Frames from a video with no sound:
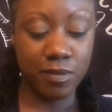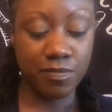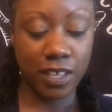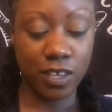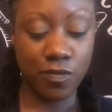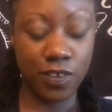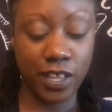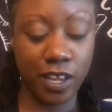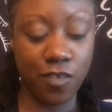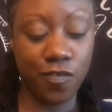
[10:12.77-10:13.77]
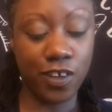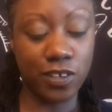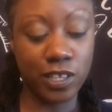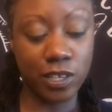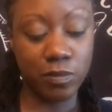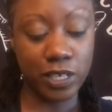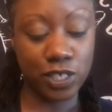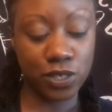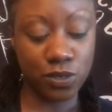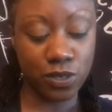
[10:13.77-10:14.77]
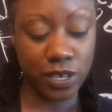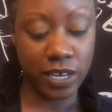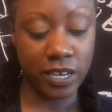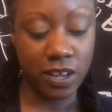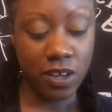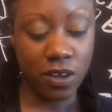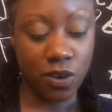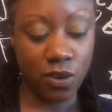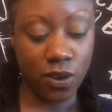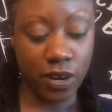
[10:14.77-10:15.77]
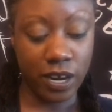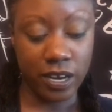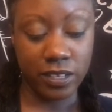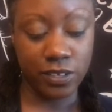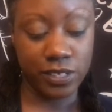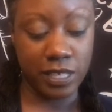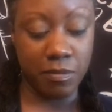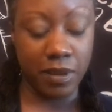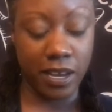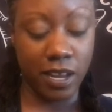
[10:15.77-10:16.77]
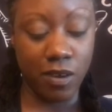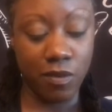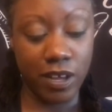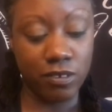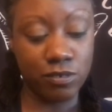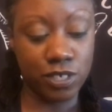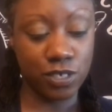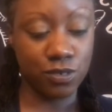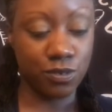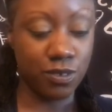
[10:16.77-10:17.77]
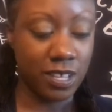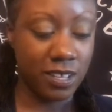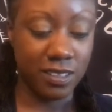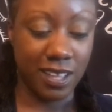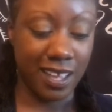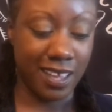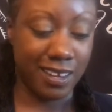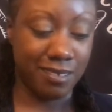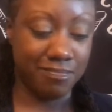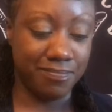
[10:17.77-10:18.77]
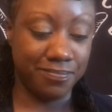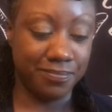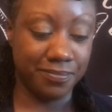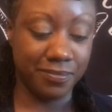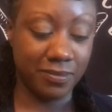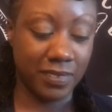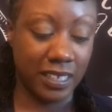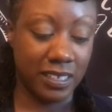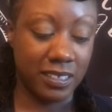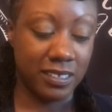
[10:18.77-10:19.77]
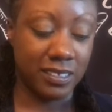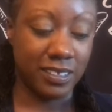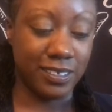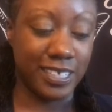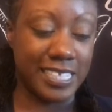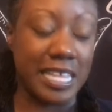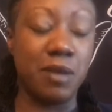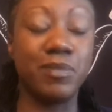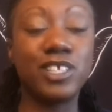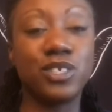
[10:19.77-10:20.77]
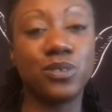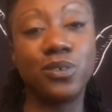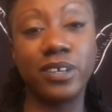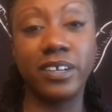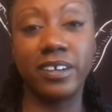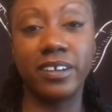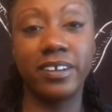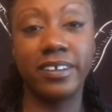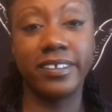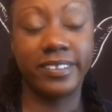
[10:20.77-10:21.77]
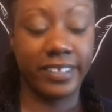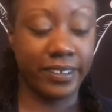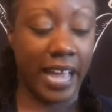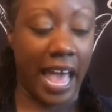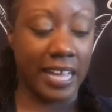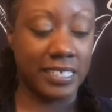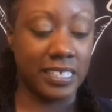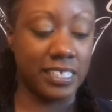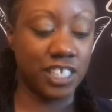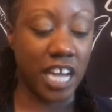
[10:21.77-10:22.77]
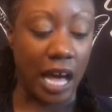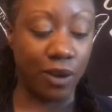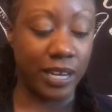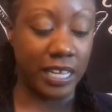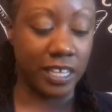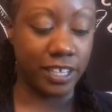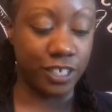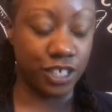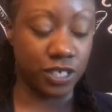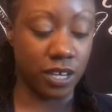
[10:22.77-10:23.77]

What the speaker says: You feel like you're falling a little bit short, or there's somebody around you that they're just immature, they're acting childish,